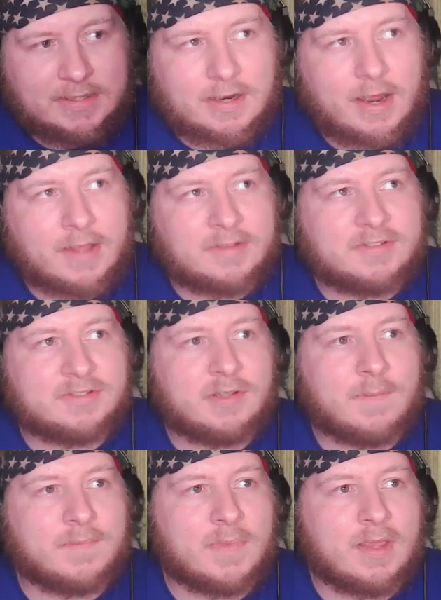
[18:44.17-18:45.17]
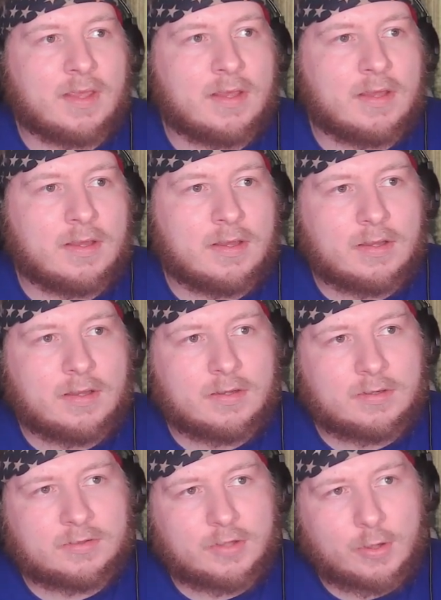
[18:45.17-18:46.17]
dots.
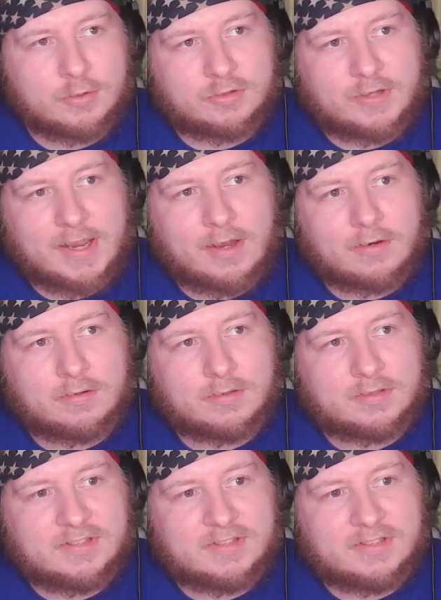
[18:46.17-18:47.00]
So those are out.